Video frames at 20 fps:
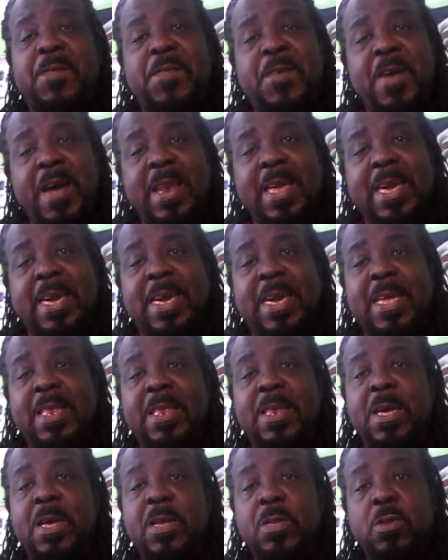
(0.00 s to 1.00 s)

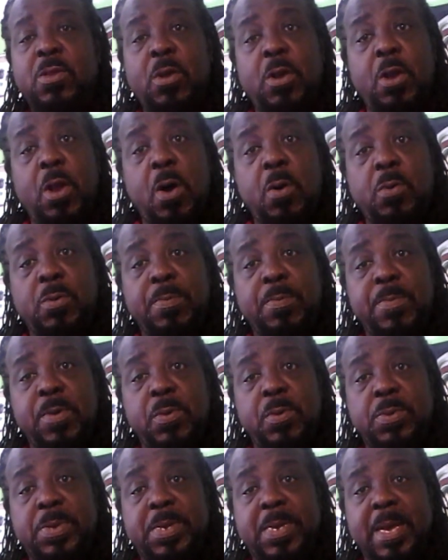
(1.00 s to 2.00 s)
frolicking to loud
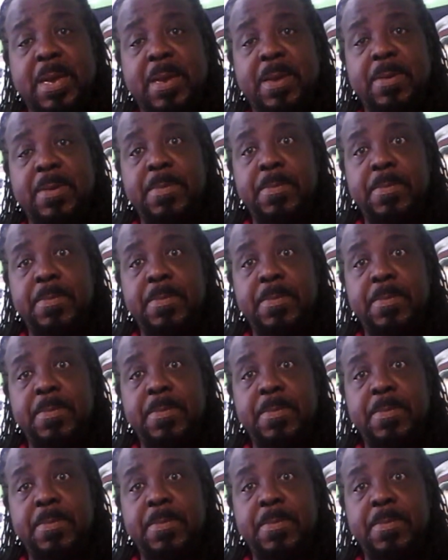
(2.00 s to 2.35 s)
music.